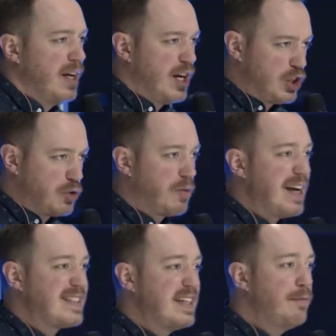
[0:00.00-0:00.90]

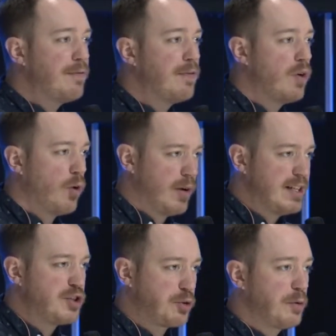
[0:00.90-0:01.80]
aggressive or
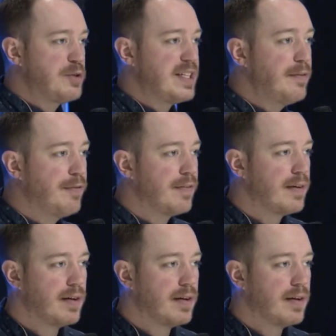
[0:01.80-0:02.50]
intrusive.